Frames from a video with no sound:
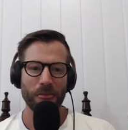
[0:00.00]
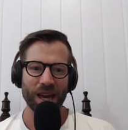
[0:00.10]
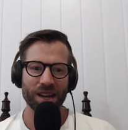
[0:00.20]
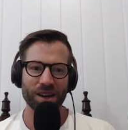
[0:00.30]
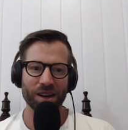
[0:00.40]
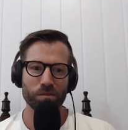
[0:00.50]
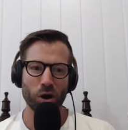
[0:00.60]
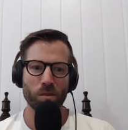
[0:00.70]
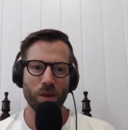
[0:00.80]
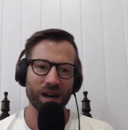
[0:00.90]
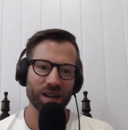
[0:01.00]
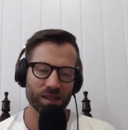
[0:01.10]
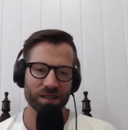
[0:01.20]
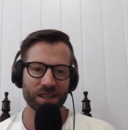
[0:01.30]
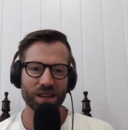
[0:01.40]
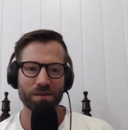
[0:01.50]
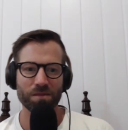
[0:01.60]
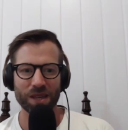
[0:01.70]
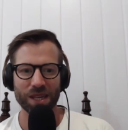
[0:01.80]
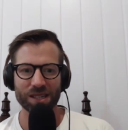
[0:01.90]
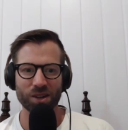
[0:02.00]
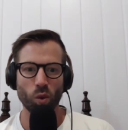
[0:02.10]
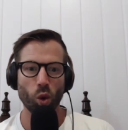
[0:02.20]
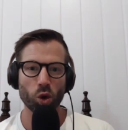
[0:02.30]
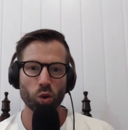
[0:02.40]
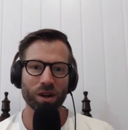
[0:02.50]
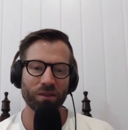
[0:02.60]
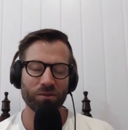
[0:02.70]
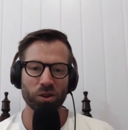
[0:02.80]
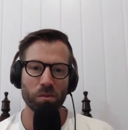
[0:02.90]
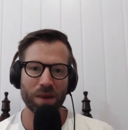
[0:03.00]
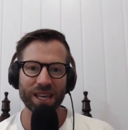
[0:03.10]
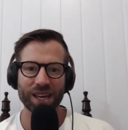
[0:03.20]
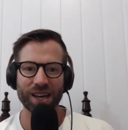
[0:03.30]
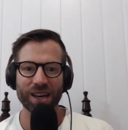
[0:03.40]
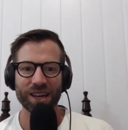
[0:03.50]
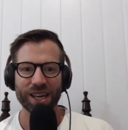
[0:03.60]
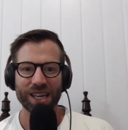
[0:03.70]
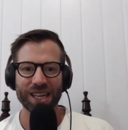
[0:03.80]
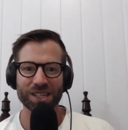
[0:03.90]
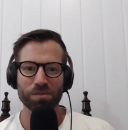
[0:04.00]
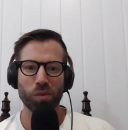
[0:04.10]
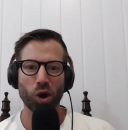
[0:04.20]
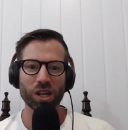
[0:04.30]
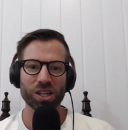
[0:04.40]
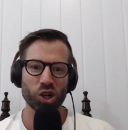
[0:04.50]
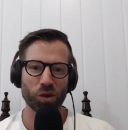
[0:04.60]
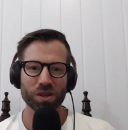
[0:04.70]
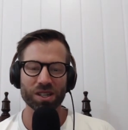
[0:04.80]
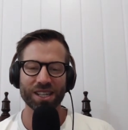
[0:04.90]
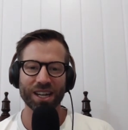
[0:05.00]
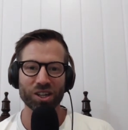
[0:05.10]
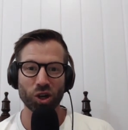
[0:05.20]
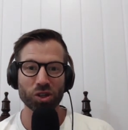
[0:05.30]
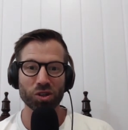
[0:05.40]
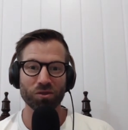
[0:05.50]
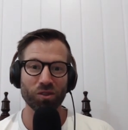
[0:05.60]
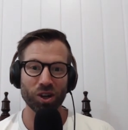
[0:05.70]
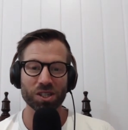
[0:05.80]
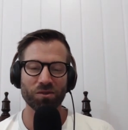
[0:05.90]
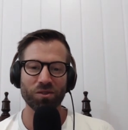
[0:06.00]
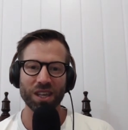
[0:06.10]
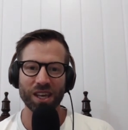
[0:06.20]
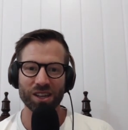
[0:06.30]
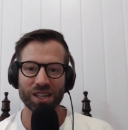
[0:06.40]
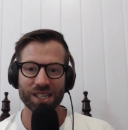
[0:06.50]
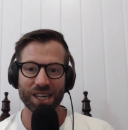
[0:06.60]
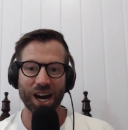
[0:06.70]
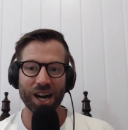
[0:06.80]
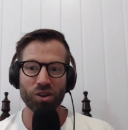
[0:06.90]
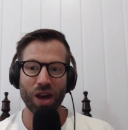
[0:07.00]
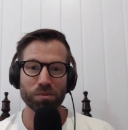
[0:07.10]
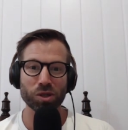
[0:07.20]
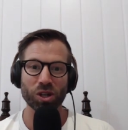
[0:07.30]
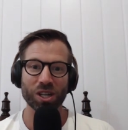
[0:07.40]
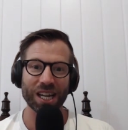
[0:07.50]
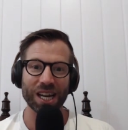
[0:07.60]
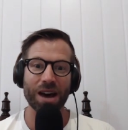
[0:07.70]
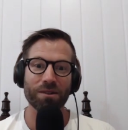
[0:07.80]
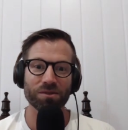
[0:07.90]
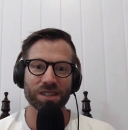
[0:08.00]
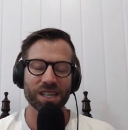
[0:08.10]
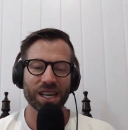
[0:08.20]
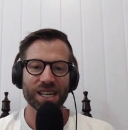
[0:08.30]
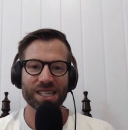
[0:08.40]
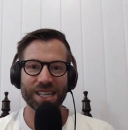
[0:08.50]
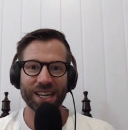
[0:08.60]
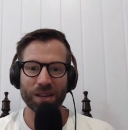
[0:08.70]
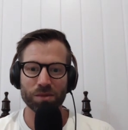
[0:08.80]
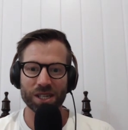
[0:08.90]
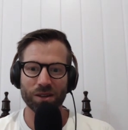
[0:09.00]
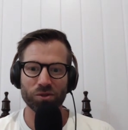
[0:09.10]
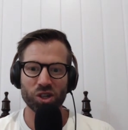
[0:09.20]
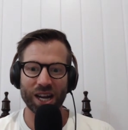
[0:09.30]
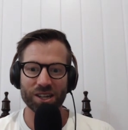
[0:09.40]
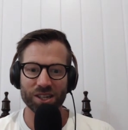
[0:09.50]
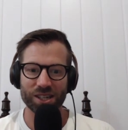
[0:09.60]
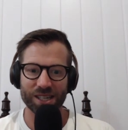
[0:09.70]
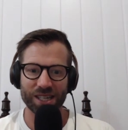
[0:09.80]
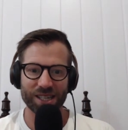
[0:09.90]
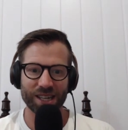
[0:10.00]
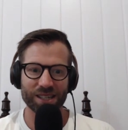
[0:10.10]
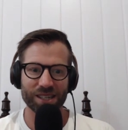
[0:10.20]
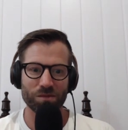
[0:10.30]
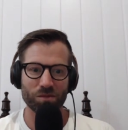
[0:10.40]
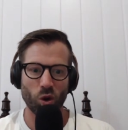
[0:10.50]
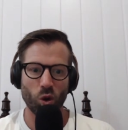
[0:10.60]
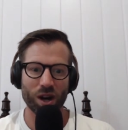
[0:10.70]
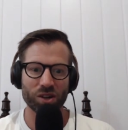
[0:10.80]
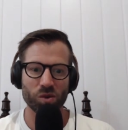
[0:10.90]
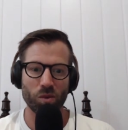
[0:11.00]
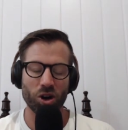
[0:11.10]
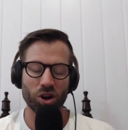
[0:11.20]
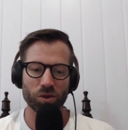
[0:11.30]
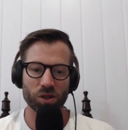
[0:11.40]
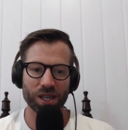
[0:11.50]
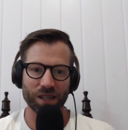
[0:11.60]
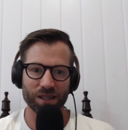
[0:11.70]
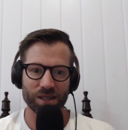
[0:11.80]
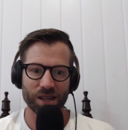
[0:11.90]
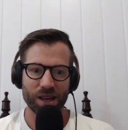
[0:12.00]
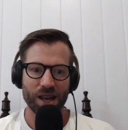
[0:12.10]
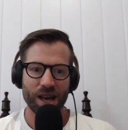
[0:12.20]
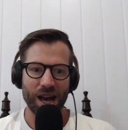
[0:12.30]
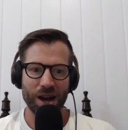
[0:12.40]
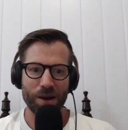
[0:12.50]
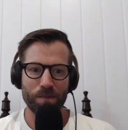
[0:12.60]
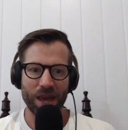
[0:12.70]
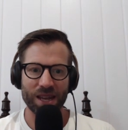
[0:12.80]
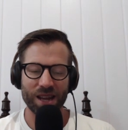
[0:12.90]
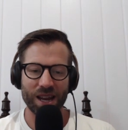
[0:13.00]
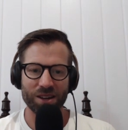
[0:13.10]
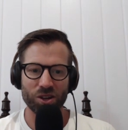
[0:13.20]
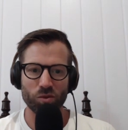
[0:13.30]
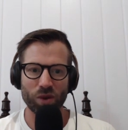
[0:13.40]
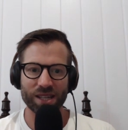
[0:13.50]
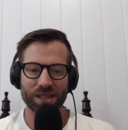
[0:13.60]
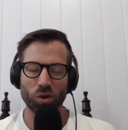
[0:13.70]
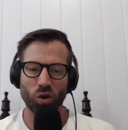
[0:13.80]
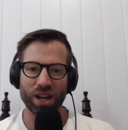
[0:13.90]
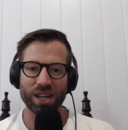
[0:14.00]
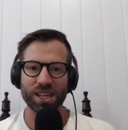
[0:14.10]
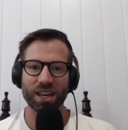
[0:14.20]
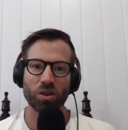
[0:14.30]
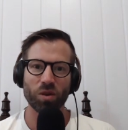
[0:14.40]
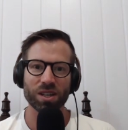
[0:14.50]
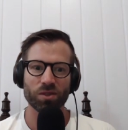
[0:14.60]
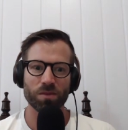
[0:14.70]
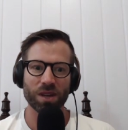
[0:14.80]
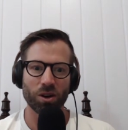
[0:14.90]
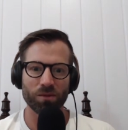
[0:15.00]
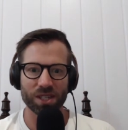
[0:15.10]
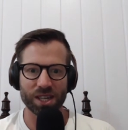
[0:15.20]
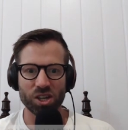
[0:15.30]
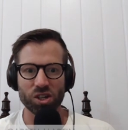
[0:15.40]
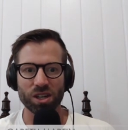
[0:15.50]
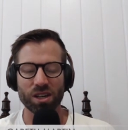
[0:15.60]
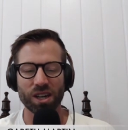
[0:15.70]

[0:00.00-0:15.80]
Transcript: and uh, Beau Miles um, is an award-winning filmmaker he's a polyjobist and a doctor of philosophy, and he's a guy who absolutely loves setting himself challenges, and he's done some quite remarkable things. Um, and and you know we had some great takeaways from that conversation,